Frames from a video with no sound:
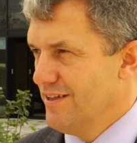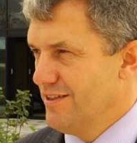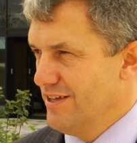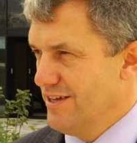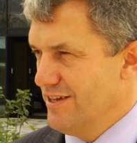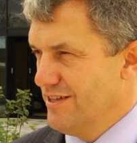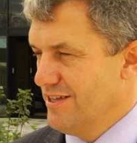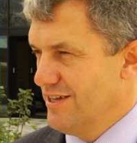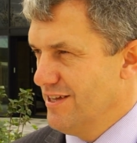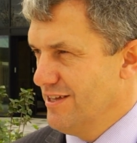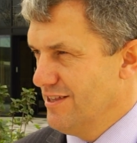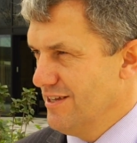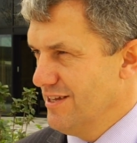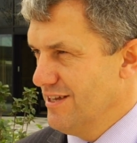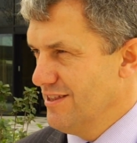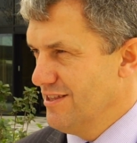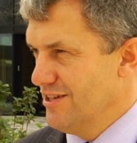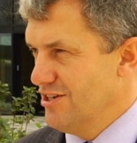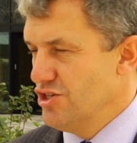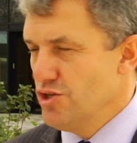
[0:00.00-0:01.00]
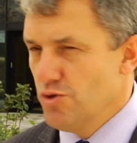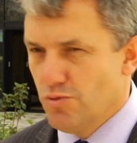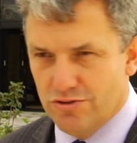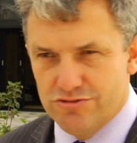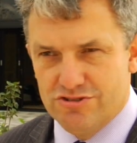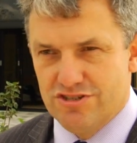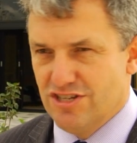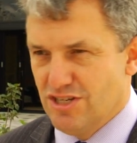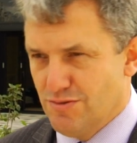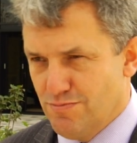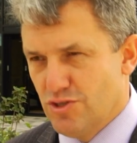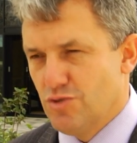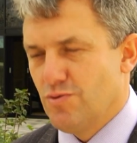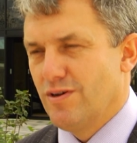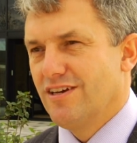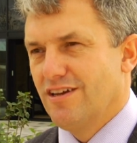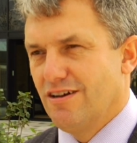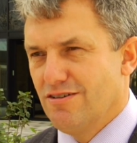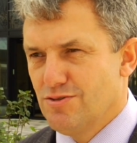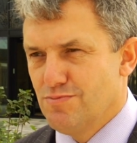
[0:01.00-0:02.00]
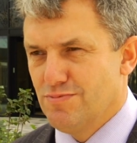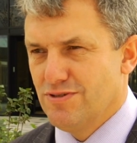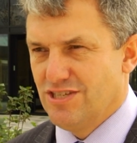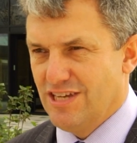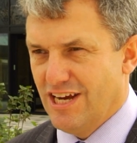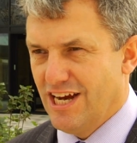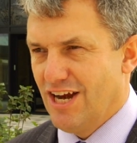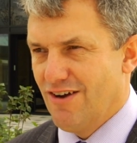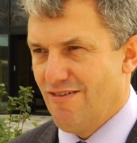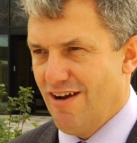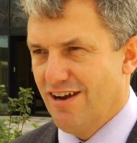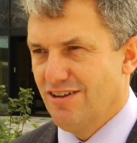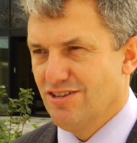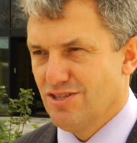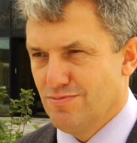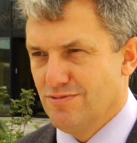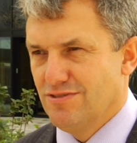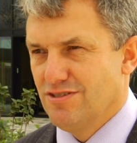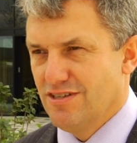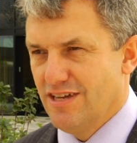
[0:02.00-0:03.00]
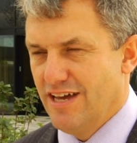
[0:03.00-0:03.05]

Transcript: the, the, the, the, nuances between those particular elements,